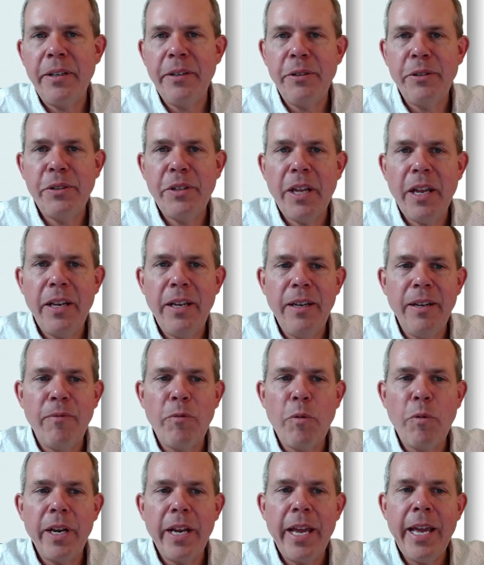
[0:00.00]
understanding of
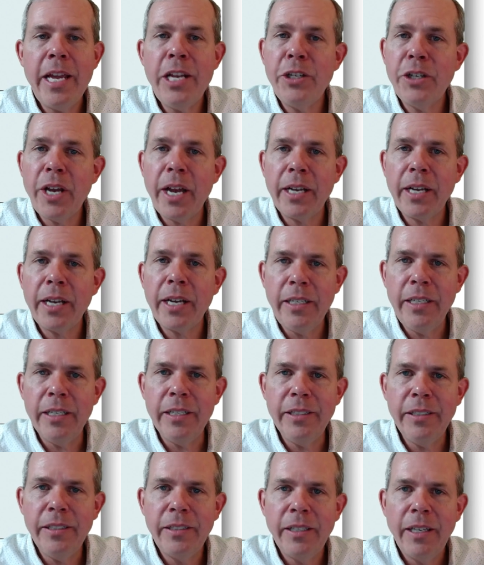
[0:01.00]
what Ajax
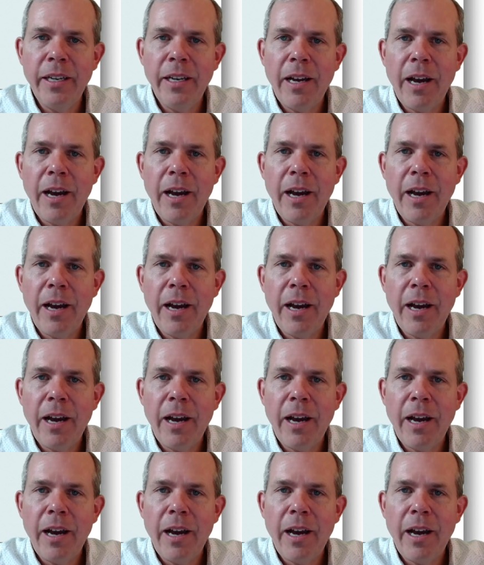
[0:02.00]
is,